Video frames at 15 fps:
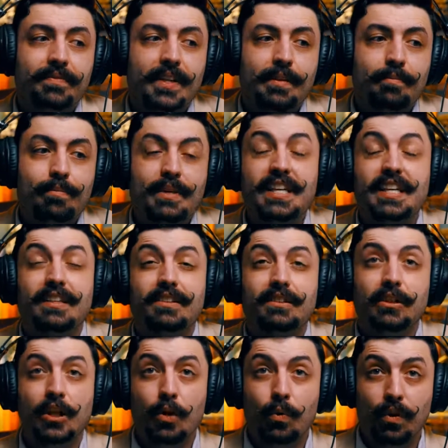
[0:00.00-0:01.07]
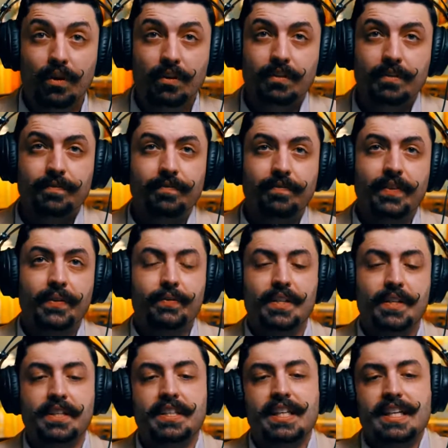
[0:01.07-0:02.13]
be lower,
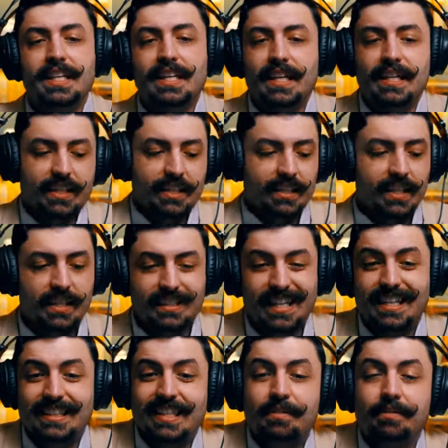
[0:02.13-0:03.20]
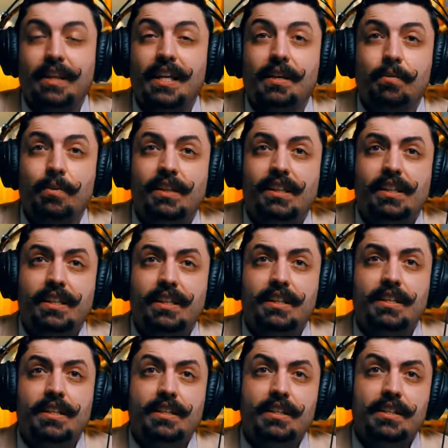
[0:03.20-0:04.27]
right? And the exact same thing with like
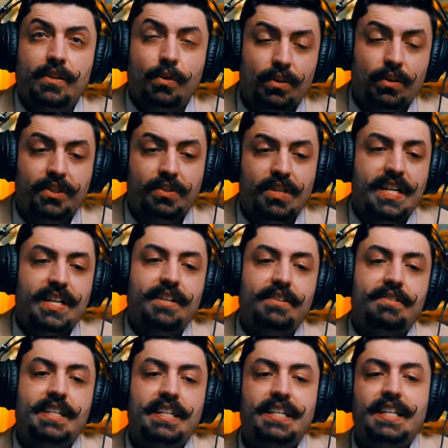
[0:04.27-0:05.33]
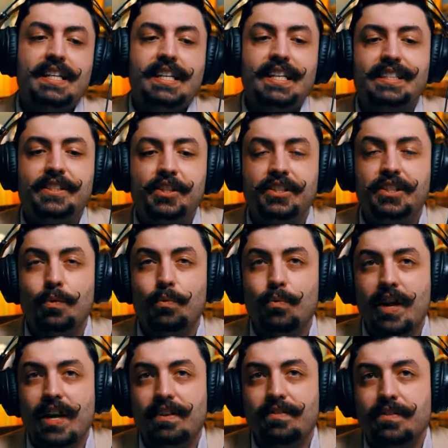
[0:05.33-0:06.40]
a course creator, right? It's just a
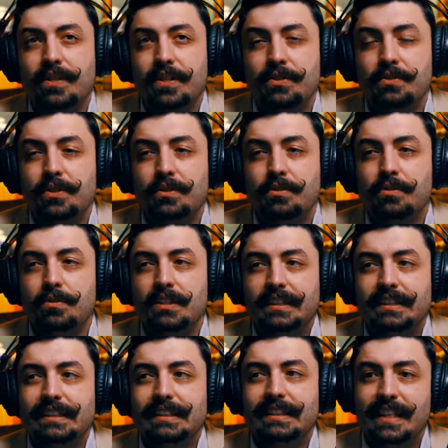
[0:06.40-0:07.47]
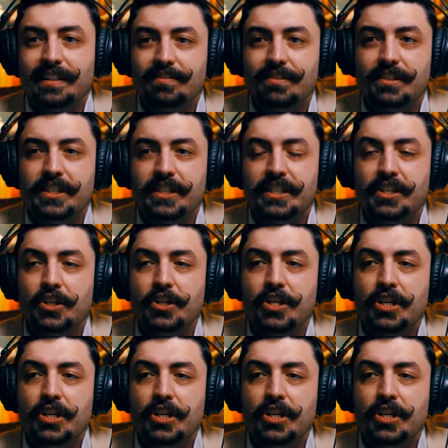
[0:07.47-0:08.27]
way for you to leverage